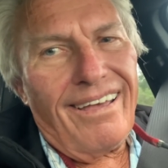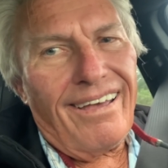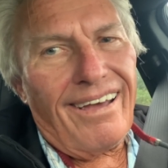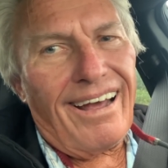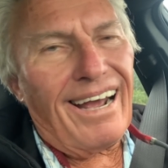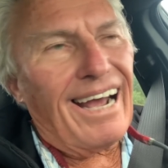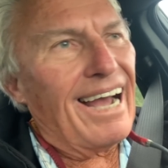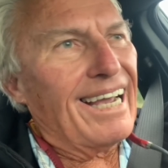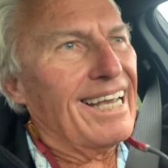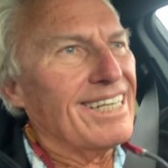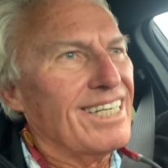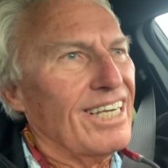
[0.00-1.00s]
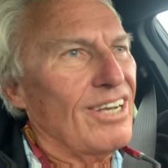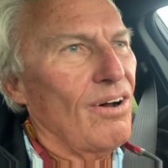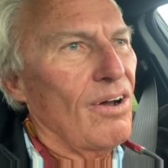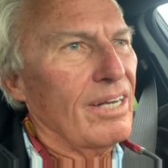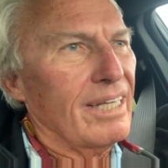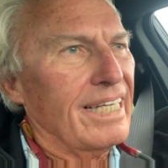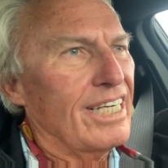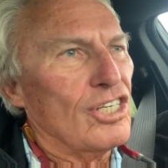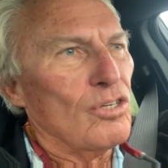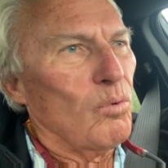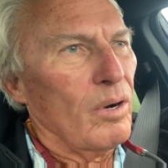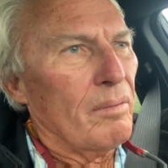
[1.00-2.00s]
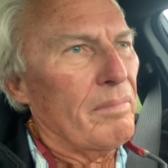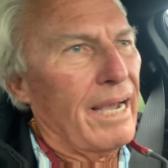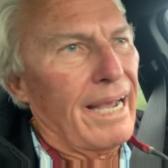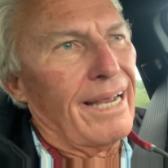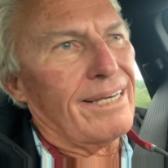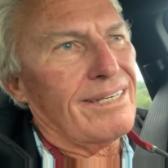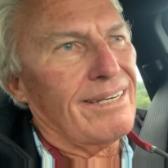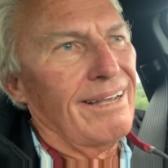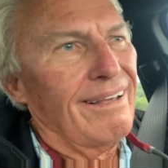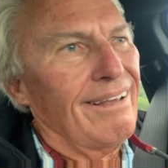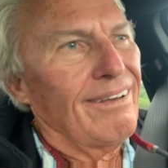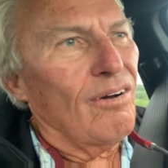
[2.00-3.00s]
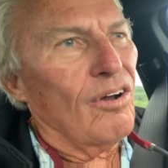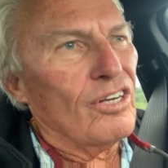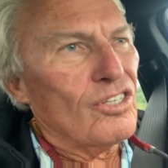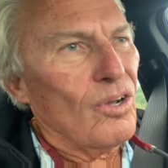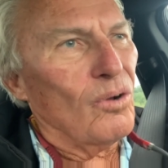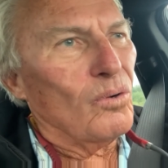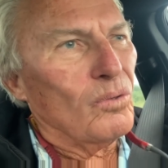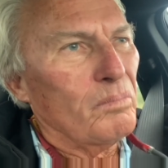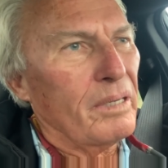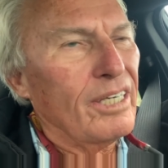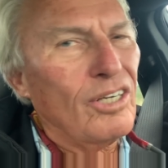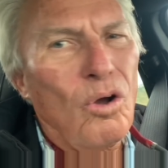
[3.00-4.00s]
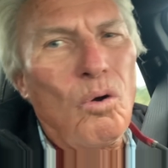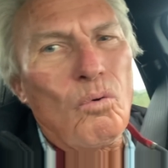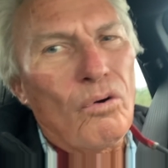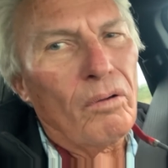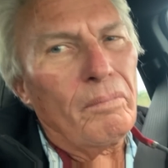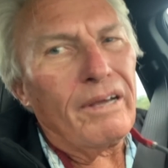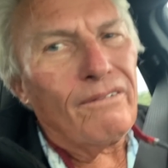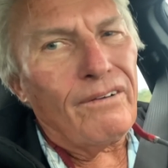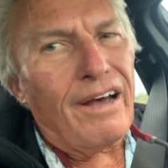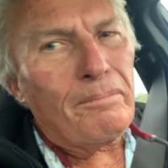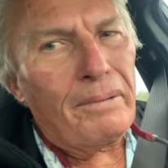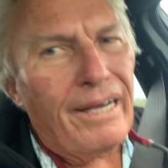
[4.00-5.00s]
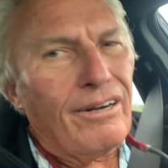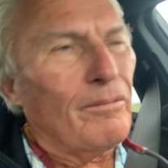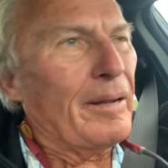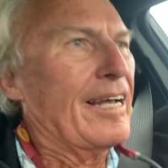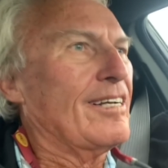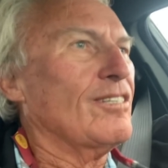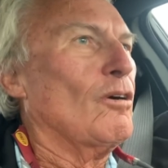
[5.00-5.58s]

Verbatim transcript: I, I, guess he caught at least 20 bass on his own, but no real big five pounder bass.